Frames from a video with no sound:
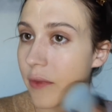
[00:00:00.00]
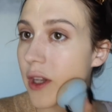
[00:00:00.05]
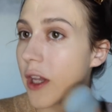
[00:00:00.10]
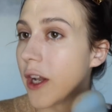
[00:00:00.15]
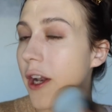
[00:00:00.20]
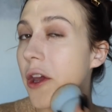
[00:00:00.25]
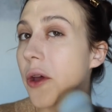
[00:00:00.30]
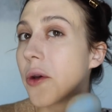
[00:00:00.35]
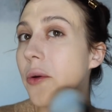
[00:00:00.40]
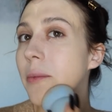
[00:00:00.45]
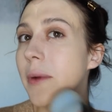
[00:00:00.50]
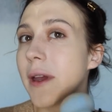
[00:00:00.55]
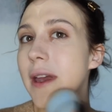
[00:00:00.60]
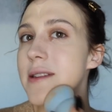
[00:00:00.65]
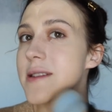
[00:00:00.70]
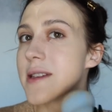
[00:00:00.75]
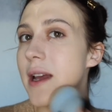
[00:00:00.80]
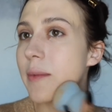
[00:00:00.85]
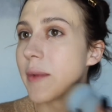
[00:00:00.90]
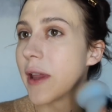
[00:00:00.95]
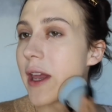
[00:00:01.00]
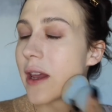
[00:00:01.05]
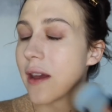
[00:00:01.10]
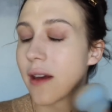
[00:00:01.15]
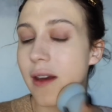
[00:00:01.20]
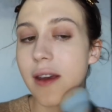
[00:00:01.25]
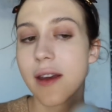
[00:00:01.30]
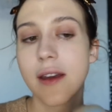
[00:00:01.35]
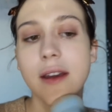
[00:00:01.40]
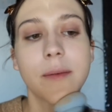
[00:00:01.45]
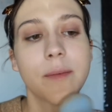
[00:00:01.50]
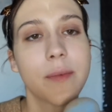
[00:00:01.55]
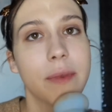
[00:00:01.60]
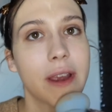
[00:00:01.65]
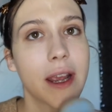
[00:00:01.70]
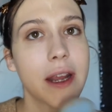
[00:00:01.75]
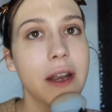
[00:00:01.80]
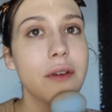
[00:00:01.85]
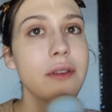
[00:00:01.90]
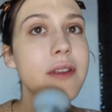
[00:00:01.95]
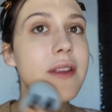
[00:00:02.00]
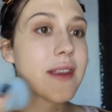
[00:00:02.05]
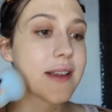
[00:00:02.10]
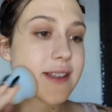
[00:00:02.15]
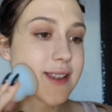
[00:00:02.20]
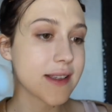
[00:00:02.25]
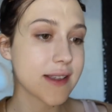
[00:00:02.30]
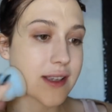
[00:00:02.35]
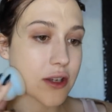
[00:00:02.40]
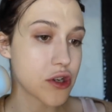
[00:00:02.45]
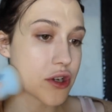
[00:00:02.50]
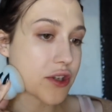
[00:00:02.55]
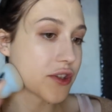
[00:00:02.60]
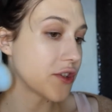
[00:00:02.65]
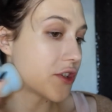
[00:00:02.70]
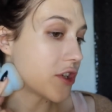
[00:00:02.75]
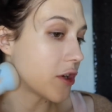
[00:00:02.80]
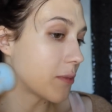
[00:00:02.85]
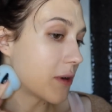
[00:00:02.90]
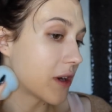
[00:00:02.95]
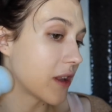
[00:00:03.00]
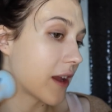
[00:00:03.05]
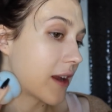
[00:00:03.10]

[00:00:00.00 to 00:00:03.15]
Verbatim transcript: you know, because I'm like, I know that this is such a stupid